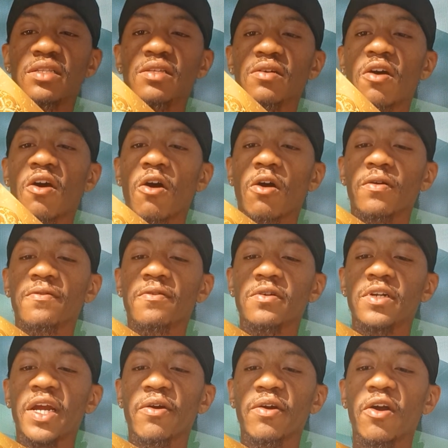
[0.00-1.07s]
the card for
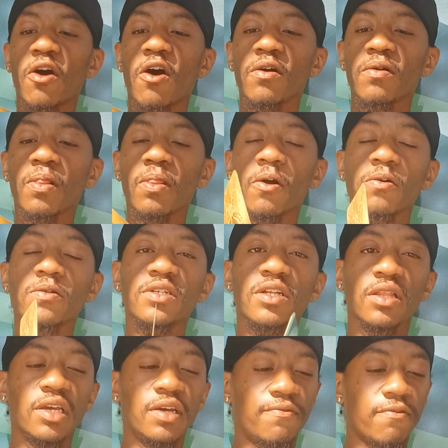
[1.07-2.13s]
daring heart. Learn to
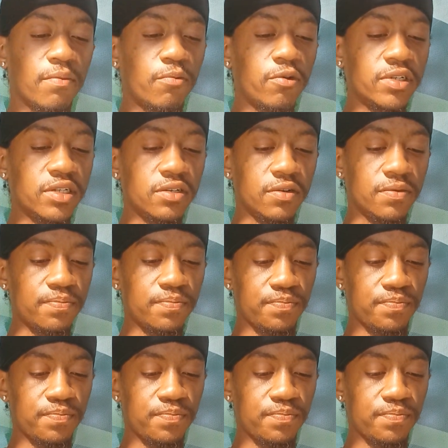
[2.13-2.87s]
lead from wisdom.